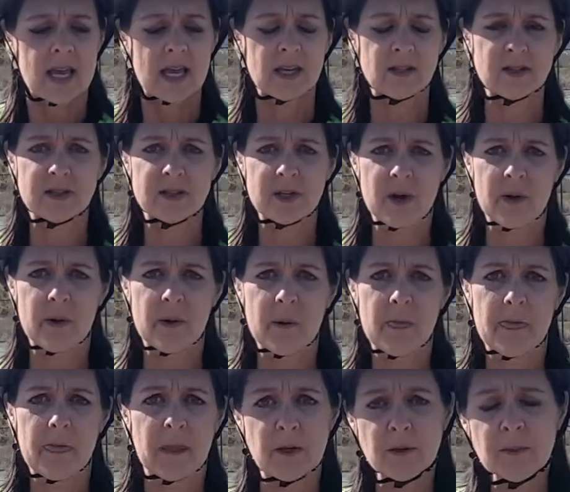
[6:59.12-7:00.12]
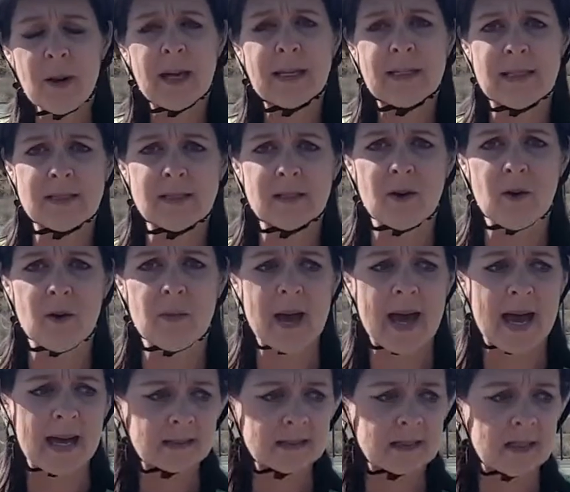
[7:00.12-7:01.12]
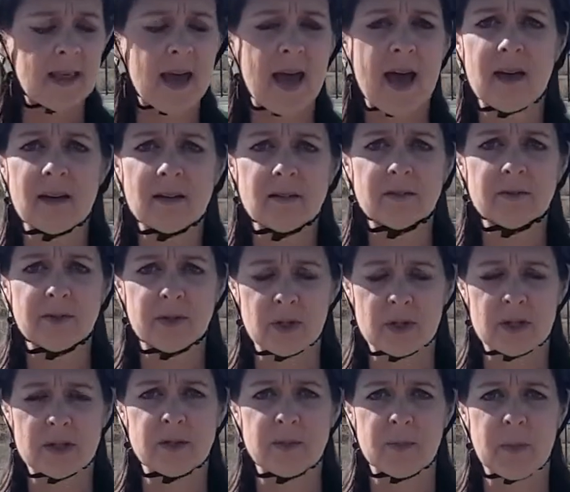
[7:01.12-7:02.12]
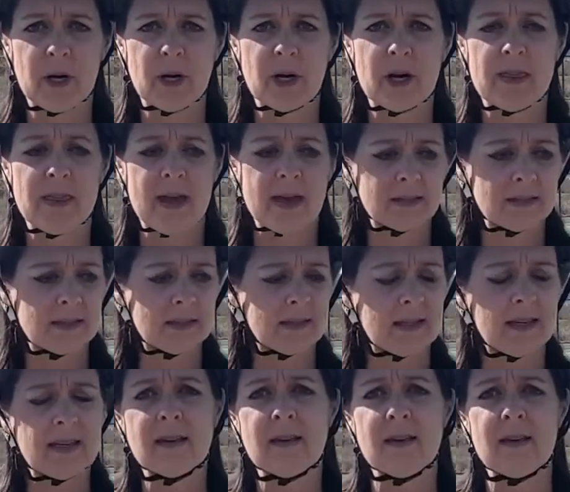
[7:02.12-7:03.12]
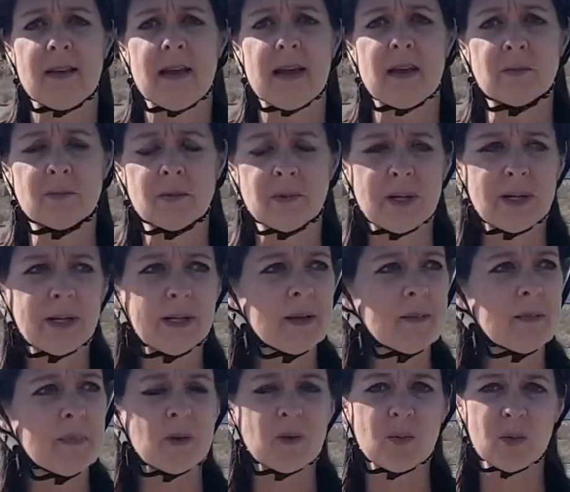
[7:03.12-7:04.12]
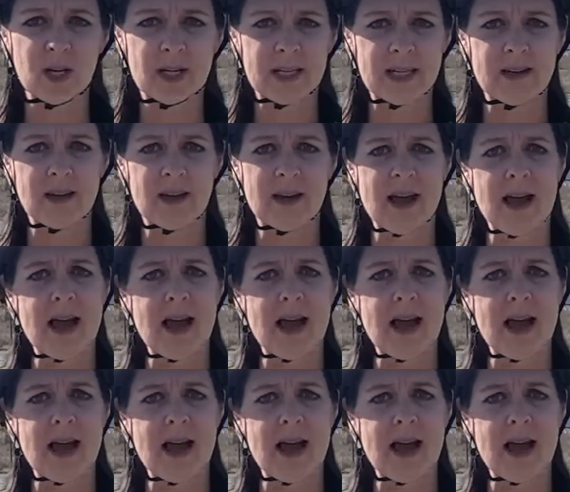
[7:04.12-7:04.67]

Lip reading: And so you might need to go back to that fruit of the Spirit, that skill, and really be working on